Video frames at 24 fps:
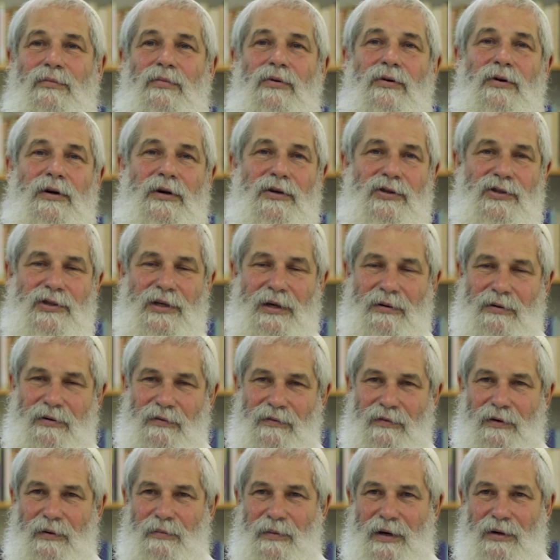Baruch Shem
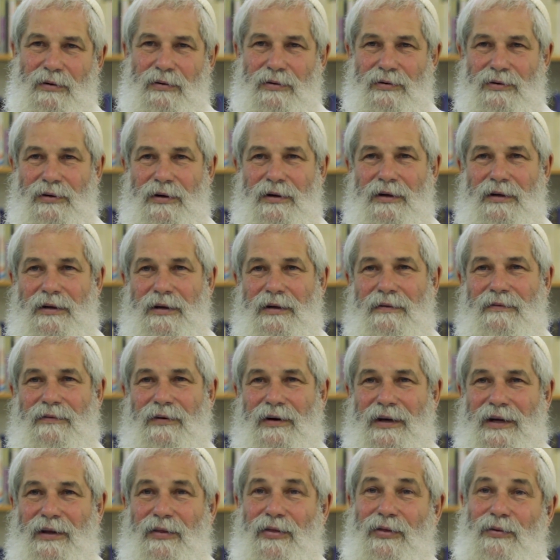Kavod Malchuto Le'olam
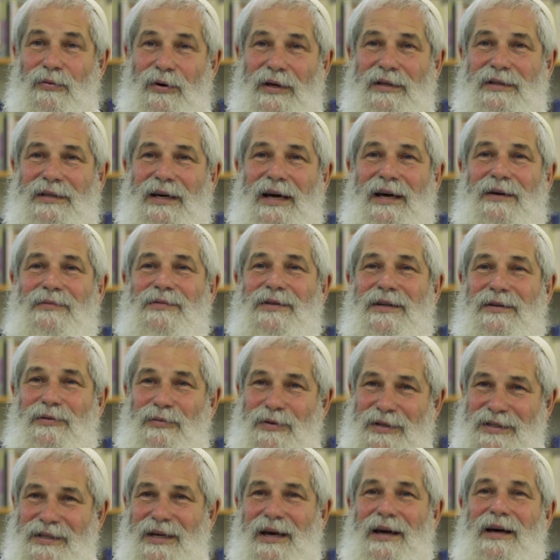Bo'ed 3 times, and
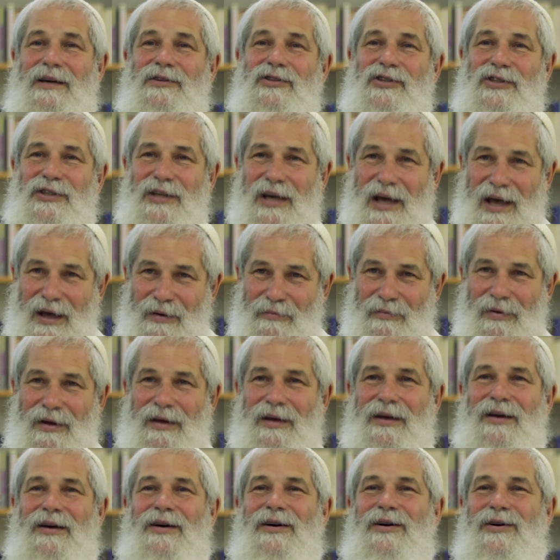then we say Hashem
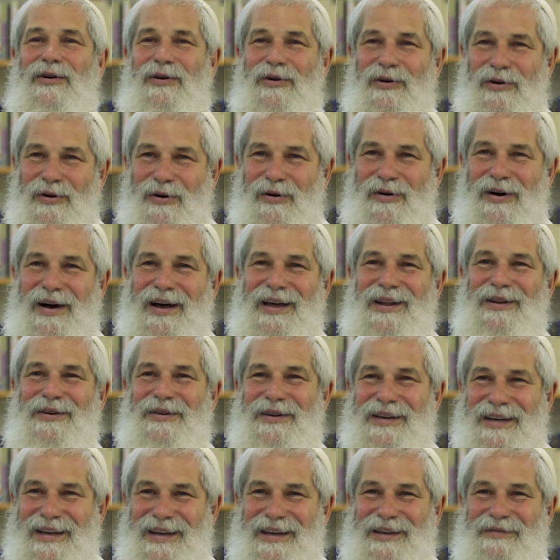hu
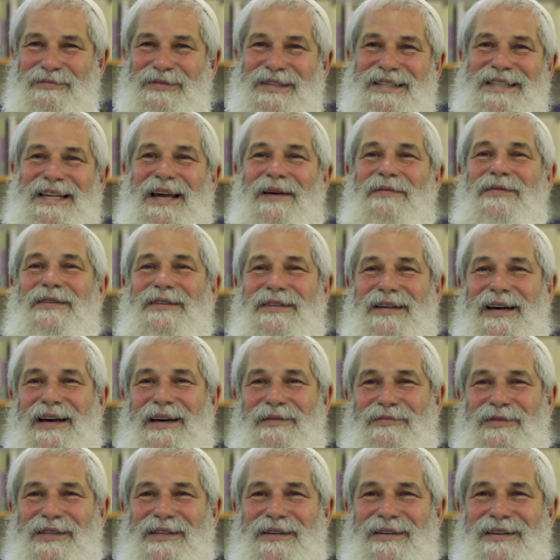ha'elokim 7
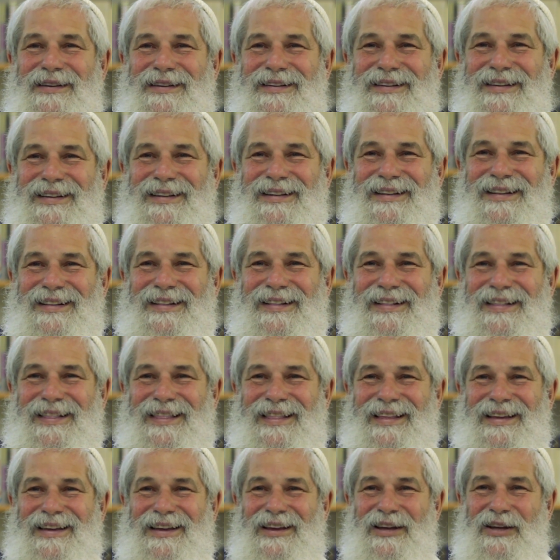times.
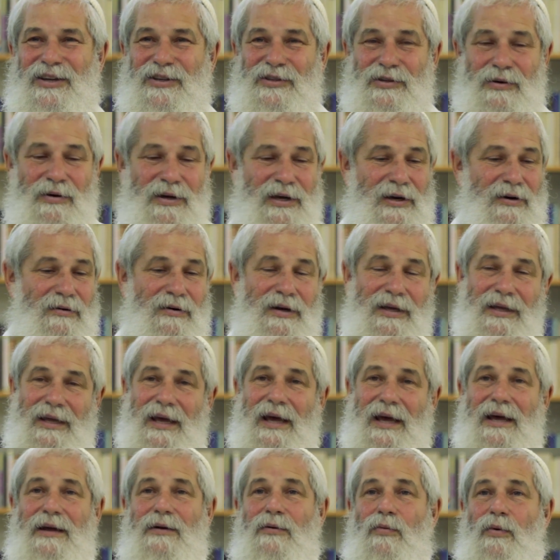So here
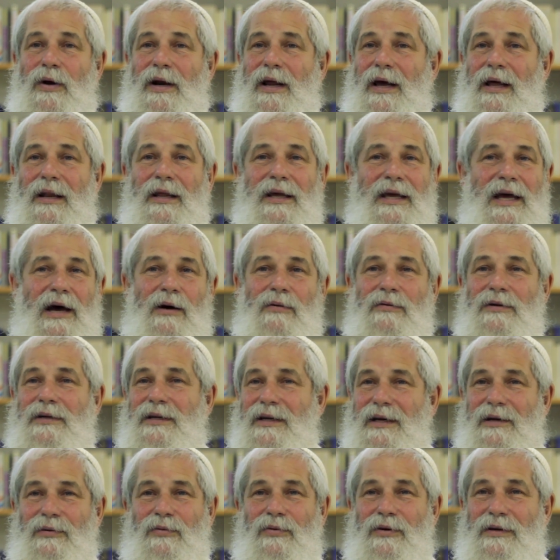again, what Eliyahu
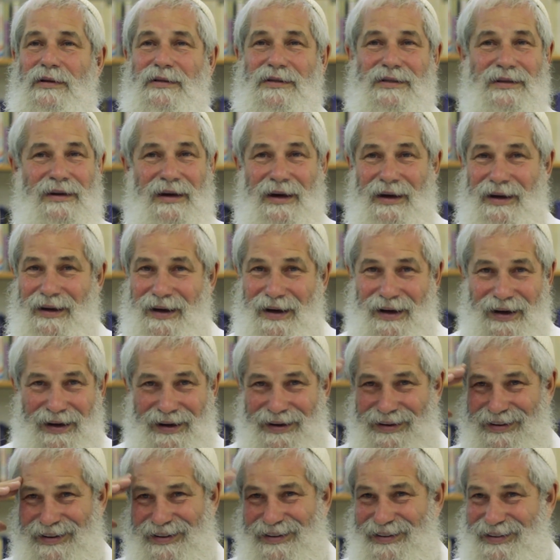did was
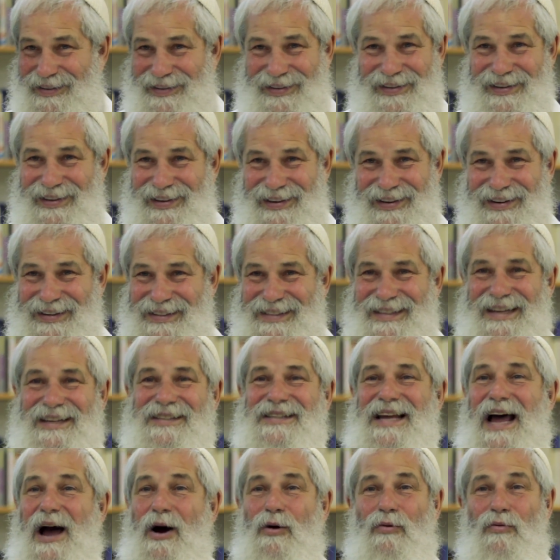in a
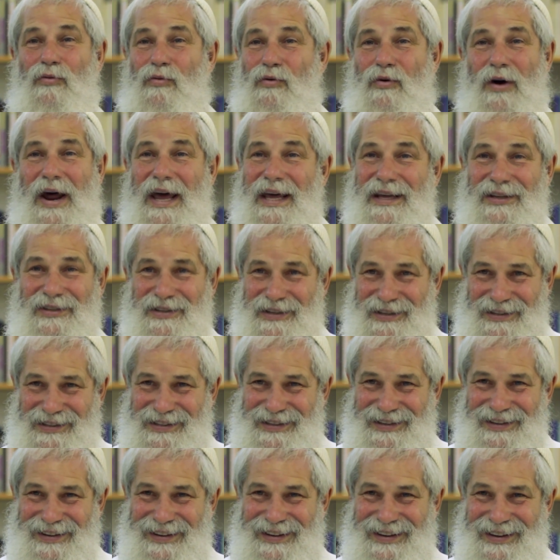sense, outrageous.